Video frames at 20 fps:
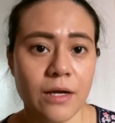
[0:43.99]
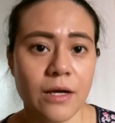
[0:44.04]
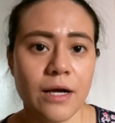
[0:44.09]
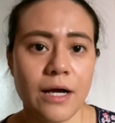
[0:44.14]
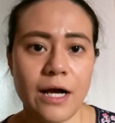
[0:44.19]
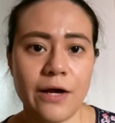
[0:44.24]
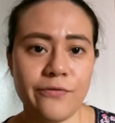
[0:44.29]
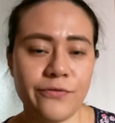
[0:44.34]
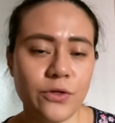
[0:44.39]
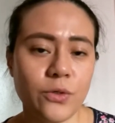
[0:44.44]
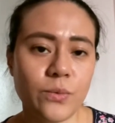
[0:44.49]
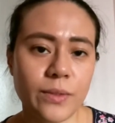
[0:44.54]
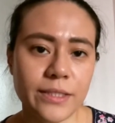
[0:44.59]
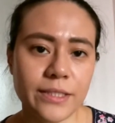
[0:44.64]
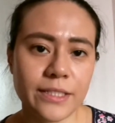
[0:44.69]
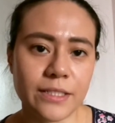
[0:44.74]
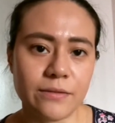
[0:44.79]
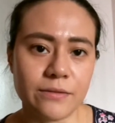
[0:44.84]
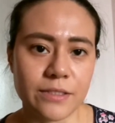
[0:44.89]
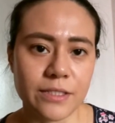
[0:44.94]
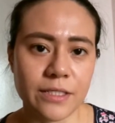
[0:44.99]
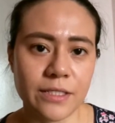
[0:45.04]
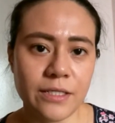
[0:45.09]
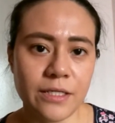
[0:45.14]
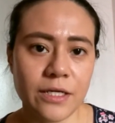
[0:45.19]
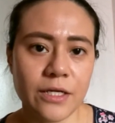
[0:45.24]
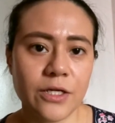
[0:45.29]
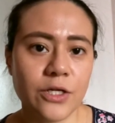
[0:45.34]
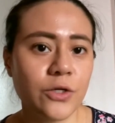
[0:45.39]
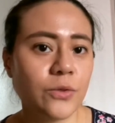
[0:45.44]
After 1,000,
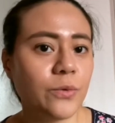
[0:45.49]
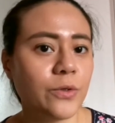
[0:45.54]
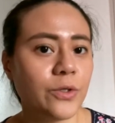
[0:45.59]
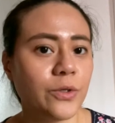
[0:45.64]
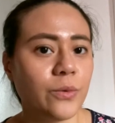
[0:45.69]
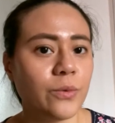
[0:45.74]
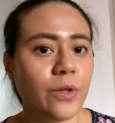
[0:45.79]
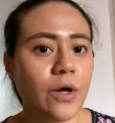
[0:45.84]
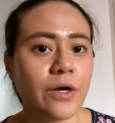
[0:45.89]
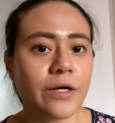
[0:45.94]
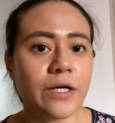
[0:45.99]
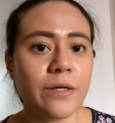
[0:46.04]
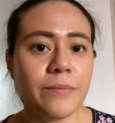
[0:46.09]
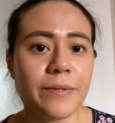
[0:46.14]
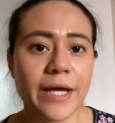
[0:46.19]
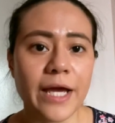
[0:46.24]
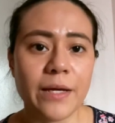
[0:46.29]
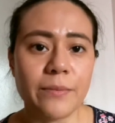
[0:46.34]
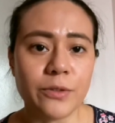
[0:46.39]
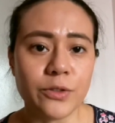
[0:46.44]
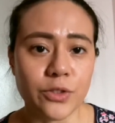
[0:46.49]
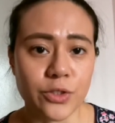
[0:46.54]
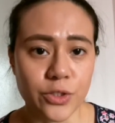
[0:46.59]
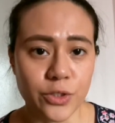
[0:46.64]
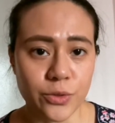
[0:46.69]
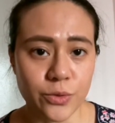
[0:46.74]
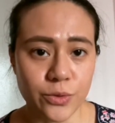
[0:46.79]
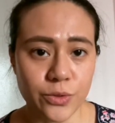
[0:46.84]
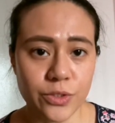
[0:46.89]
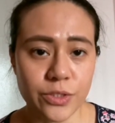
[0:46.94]
you will no longer be able to
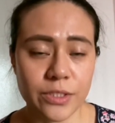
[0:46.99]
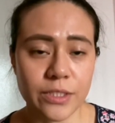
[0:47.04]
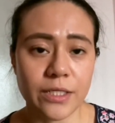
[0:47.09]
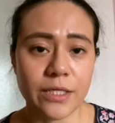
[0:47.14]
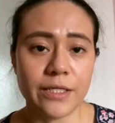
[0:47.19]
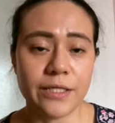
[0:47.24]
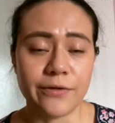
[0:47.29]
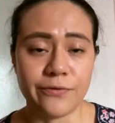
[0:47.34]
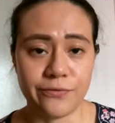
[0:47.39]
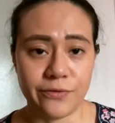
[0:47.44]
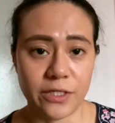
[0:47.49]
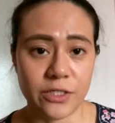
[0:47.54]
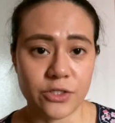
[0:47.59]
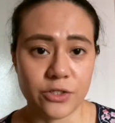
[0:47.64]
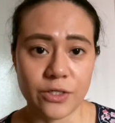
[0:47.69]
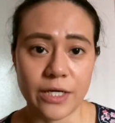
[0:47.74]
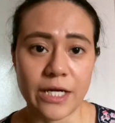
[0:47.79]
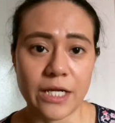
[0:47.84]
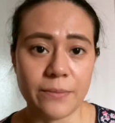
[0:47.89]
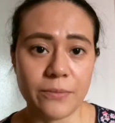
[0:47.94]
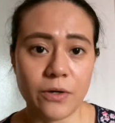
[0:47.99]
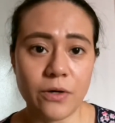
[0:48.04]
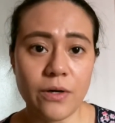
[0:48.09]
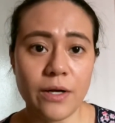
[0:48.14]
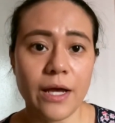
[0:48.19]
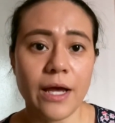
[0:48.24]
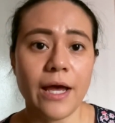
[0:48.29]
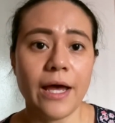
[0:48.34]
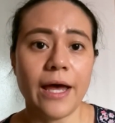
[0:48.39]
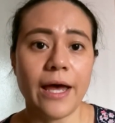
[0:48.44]
use the feature anymore,
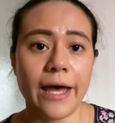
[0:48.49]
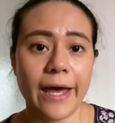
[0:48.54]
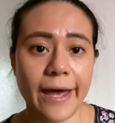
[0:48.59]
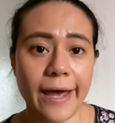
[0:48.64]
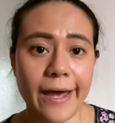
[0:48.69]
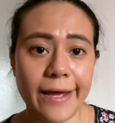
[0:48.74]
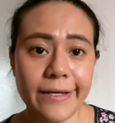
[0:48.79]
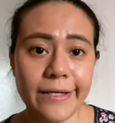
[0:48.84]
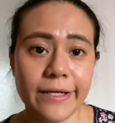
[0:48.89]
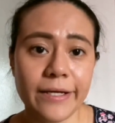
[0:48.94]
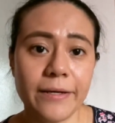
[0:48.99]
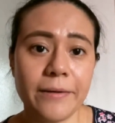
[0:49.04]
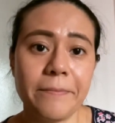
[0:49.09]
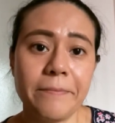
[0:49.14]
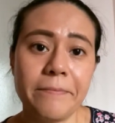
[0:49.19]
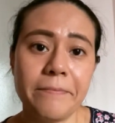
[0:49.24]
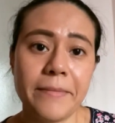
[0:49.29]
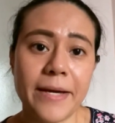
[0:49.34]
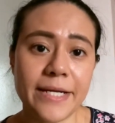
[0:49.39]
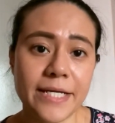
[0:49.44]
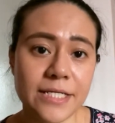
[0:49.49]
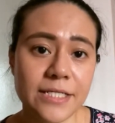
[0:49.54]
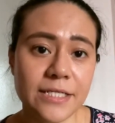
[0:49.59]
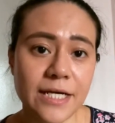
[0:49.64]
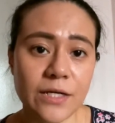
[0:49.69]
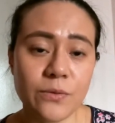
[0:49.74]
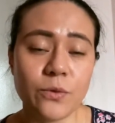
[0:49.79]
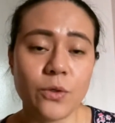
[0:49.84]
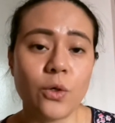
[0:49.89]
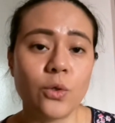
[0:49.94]
and ManyChat
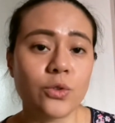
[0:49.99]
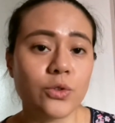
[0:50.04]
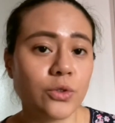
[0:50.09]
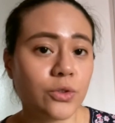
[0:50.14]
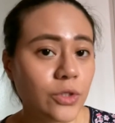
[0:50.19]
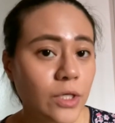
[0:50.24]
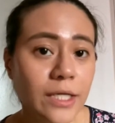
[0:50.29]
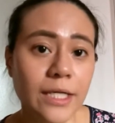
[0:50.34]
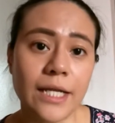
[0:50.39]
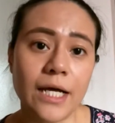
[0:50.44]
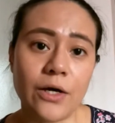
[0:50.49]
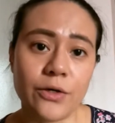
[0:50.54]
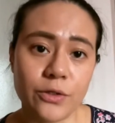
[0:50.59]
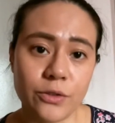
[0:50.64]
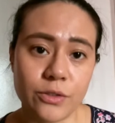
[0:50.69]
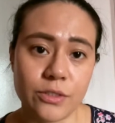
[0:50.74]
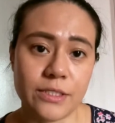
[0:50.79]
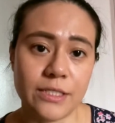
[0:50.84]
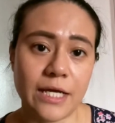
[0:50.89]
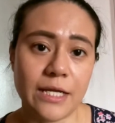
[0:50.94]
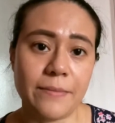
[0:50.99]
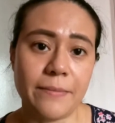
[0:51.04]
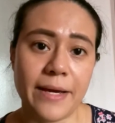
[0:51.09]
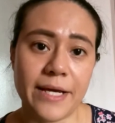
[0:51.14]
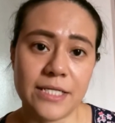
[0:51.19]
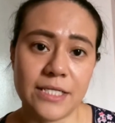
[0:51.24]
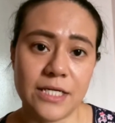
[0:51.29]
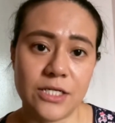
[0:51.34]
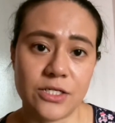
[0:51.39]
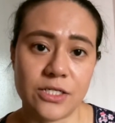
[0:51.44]
will also not allow you to send
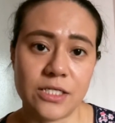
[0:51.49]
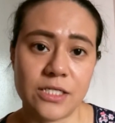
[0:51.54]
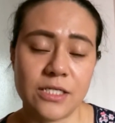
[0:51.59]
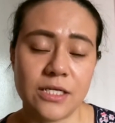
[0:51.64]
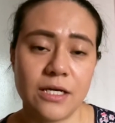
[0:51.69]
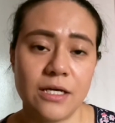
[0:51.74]
messages.